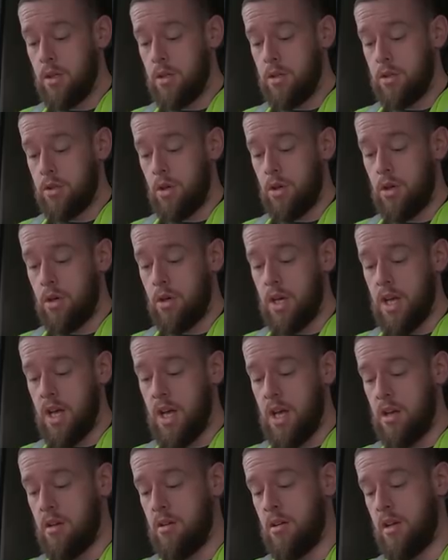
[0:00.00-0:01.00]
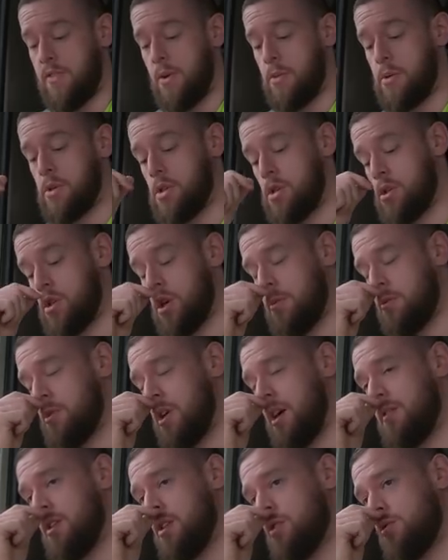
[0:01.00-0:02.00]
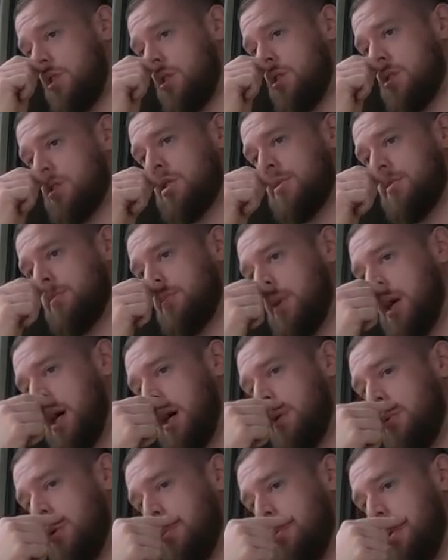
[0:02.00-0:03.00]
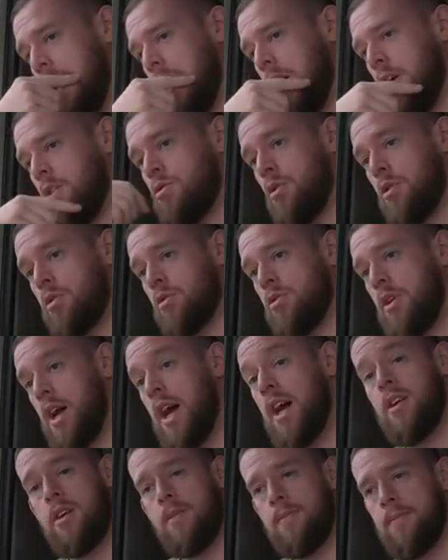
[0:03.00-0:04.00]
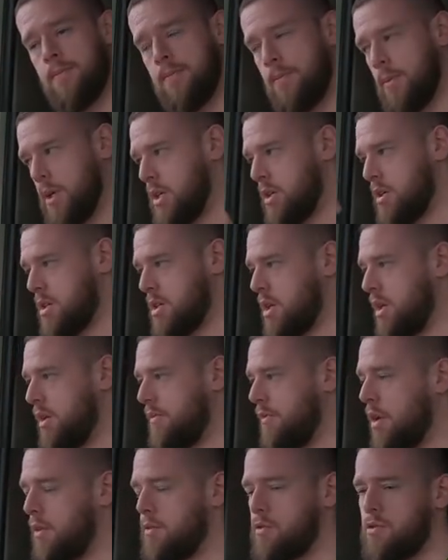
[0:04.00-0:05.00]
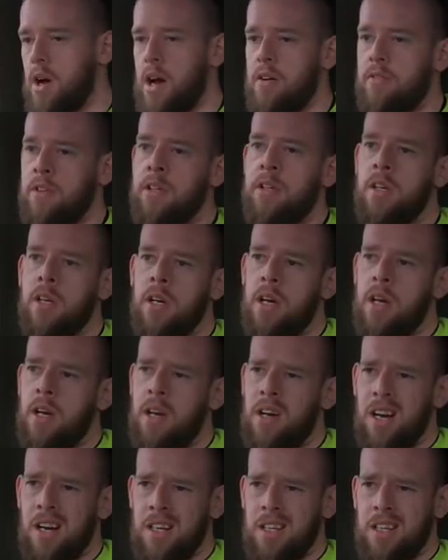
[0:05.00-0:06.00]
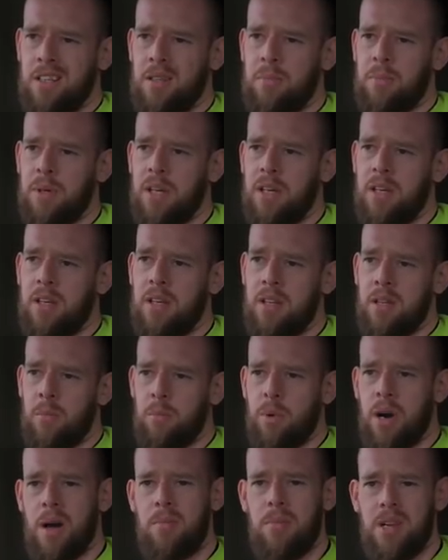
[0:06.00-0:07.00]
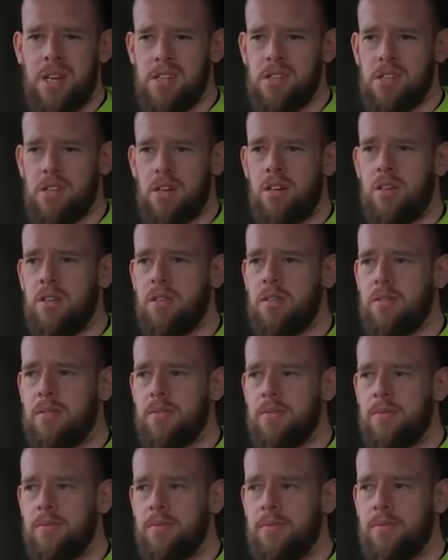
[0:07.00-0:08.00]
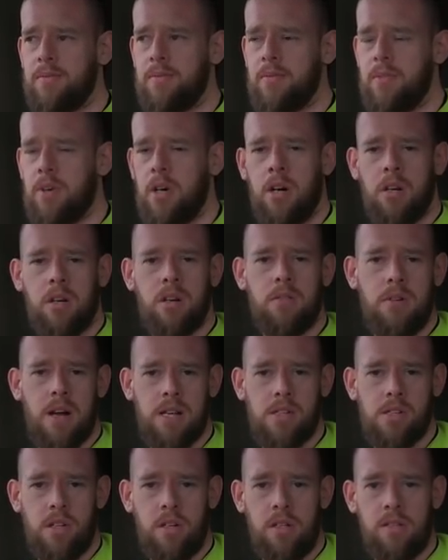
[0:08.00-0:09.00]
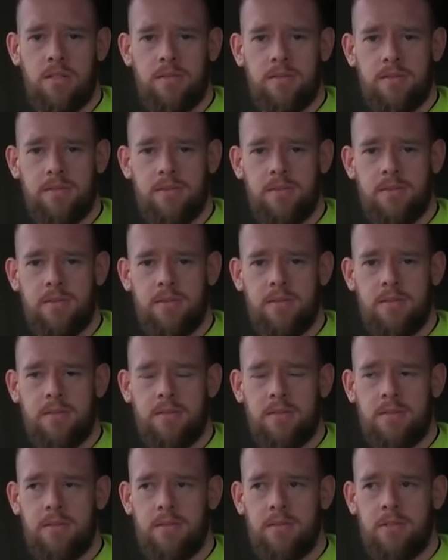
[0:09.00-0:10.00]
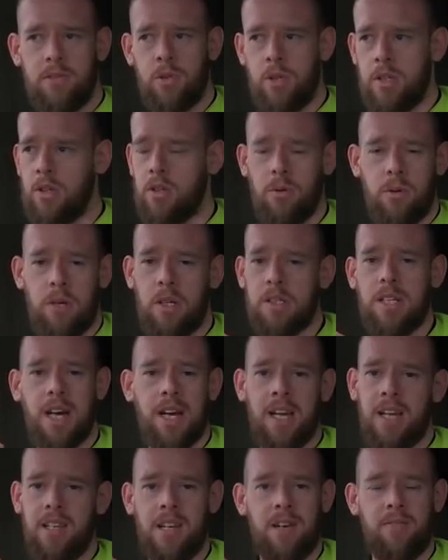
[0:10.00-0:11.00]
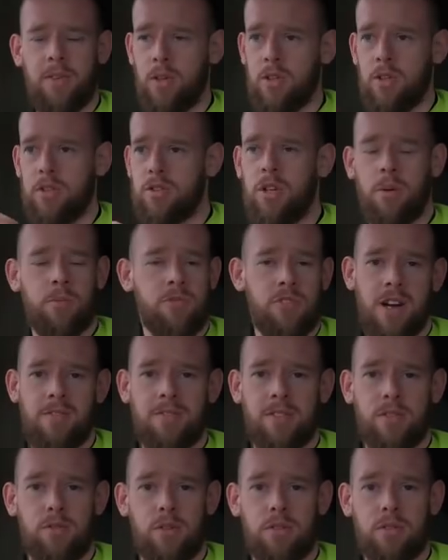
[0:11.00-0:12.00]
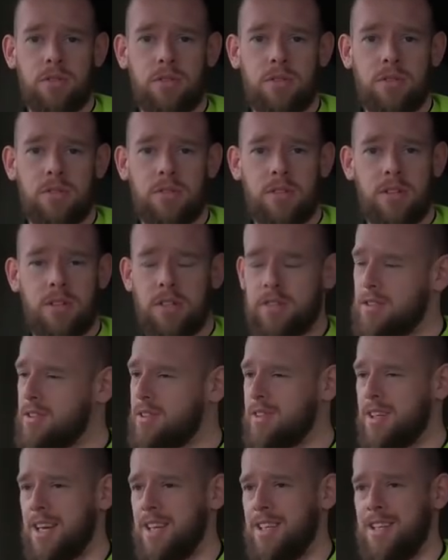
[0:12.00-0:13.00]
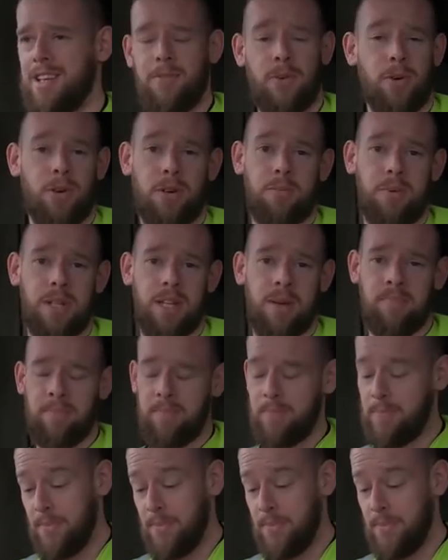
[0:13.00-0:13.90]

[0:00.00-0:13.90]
So, if I were to stop driving trucks, I would be a truck trainer, which would still involve driving. I'd either be the Prime Minister or a wrestler. So, in other words, I ain't never going to stop driving trucks because I ain't never going to be them.